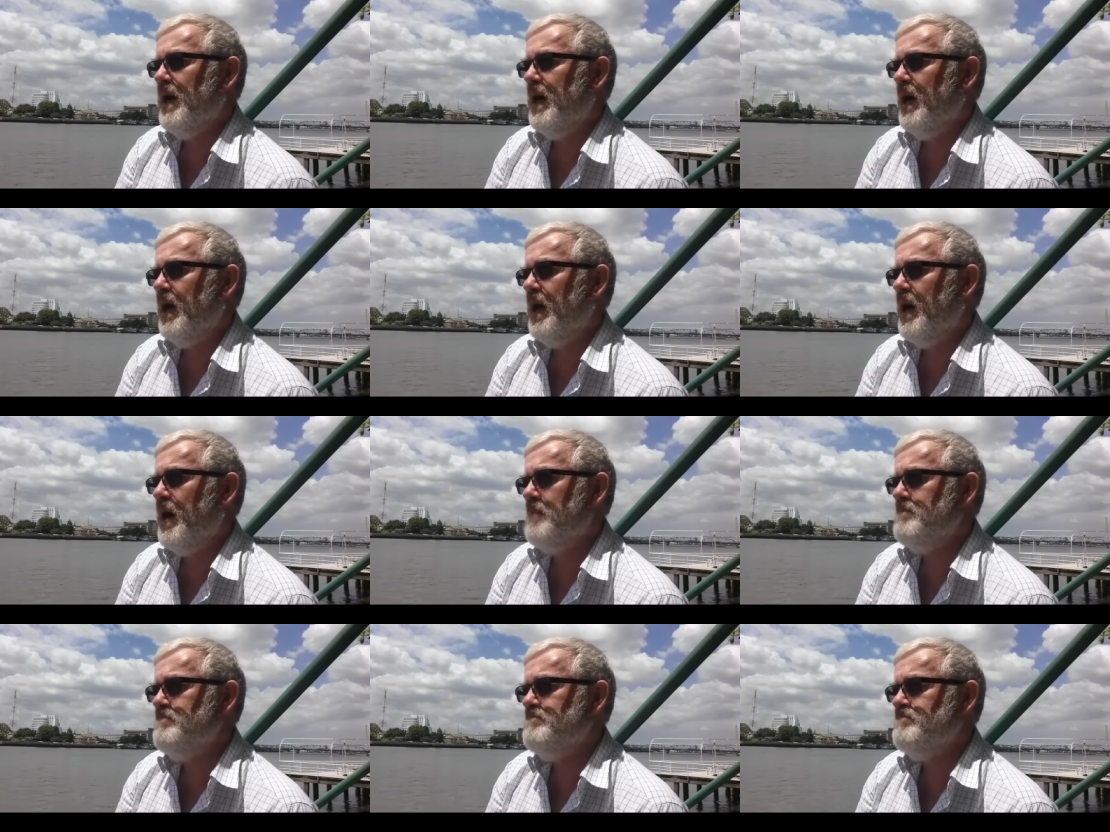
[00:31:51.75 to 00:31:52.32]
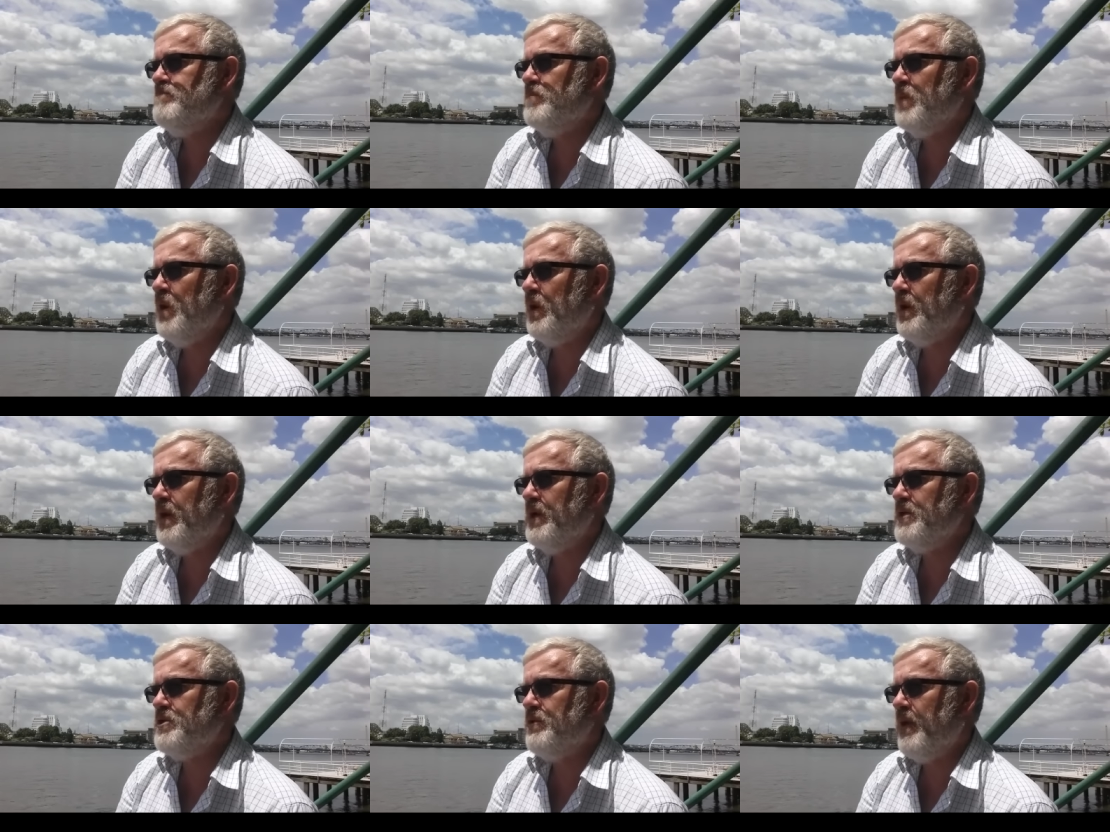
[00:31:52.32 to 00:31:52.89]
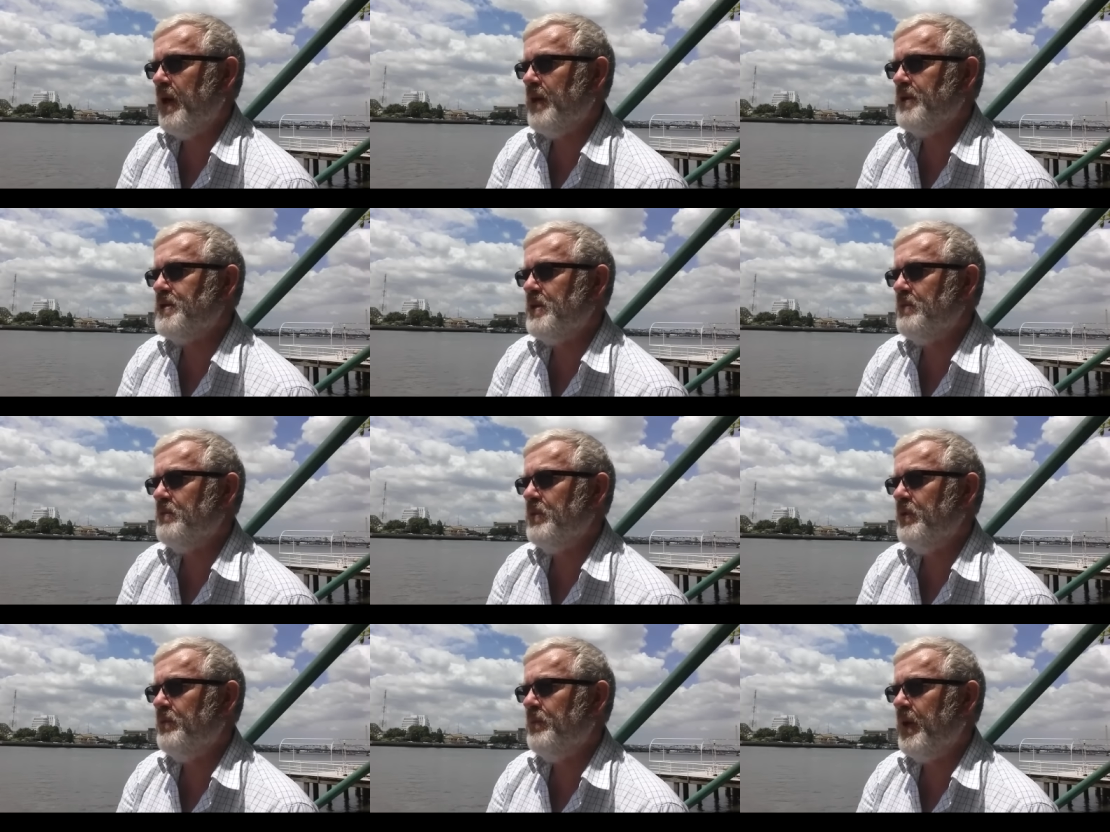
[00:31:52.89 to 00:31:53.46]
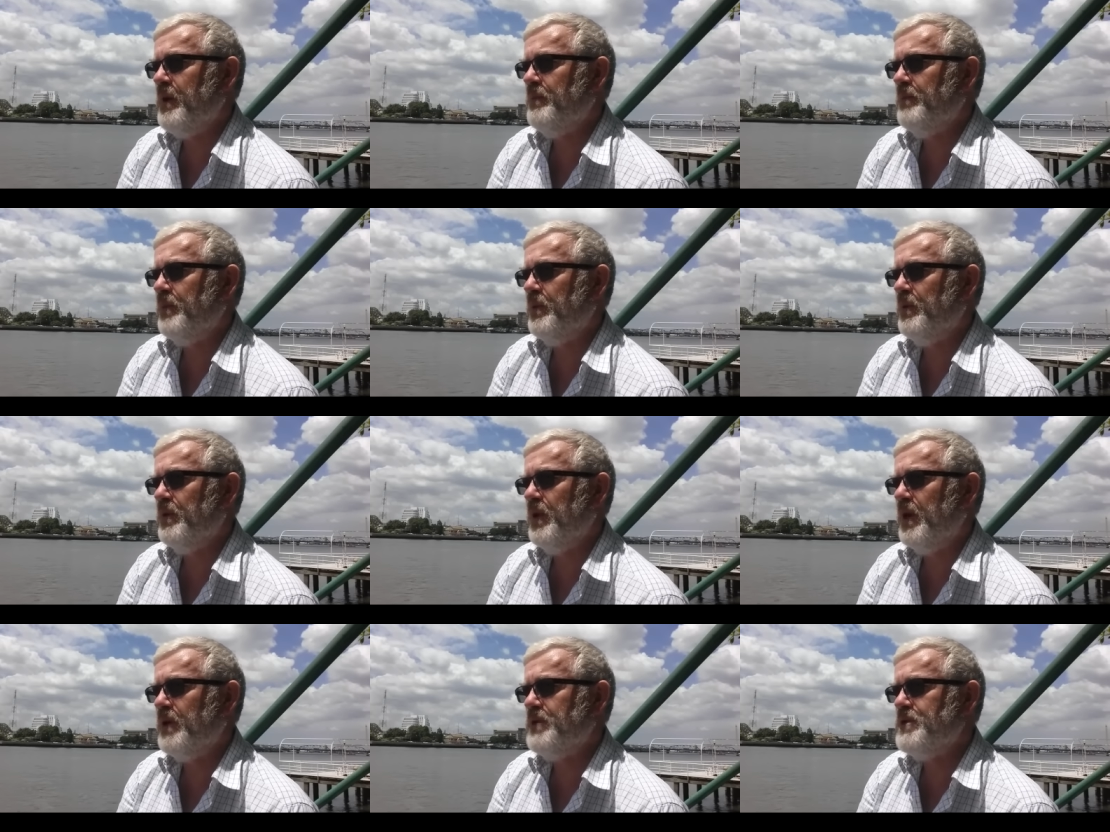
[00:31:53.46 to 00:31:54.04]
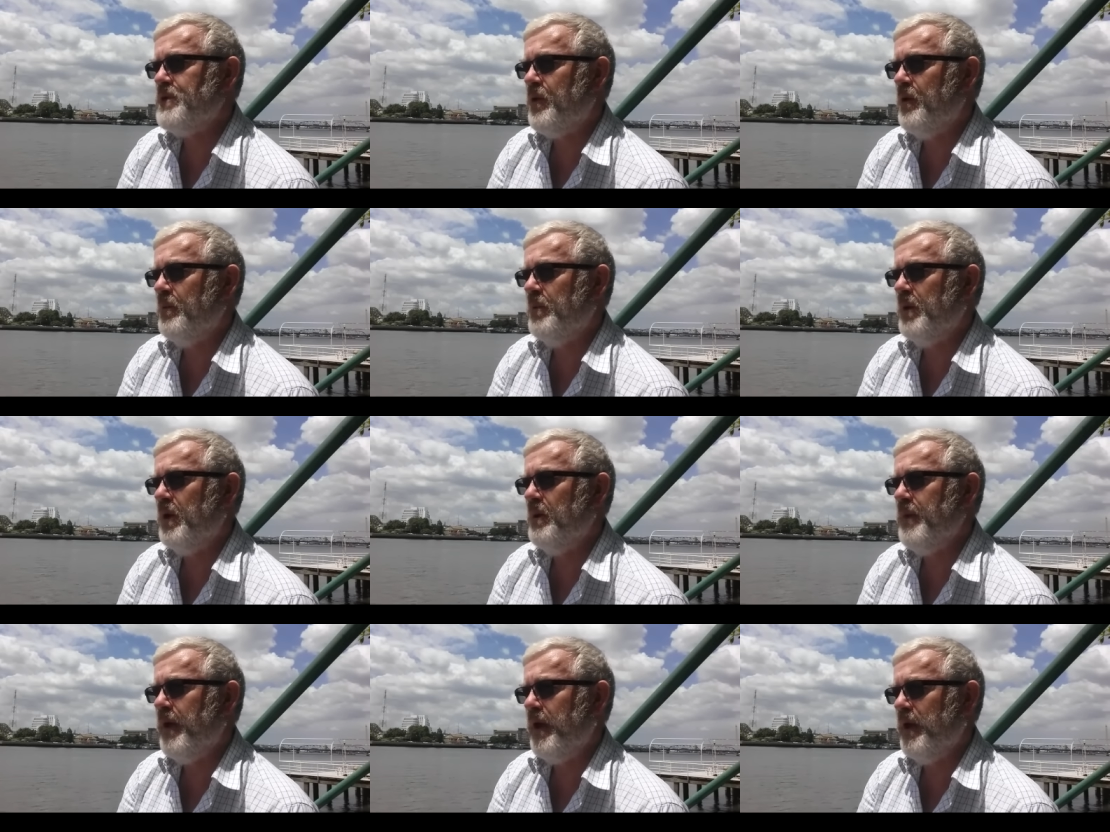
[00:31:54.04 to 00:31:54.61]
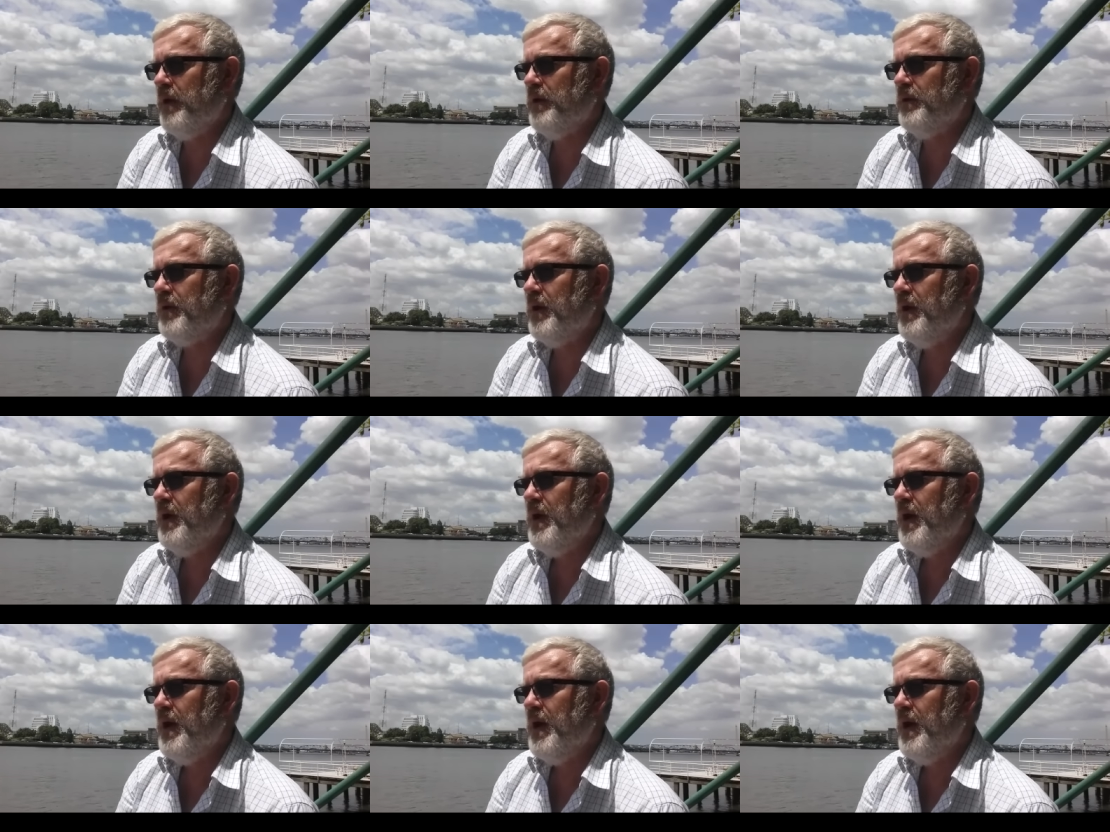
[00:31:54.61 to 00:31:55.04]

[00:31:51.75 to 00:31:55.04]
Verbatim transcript: um, not interacting with people a terrible amount.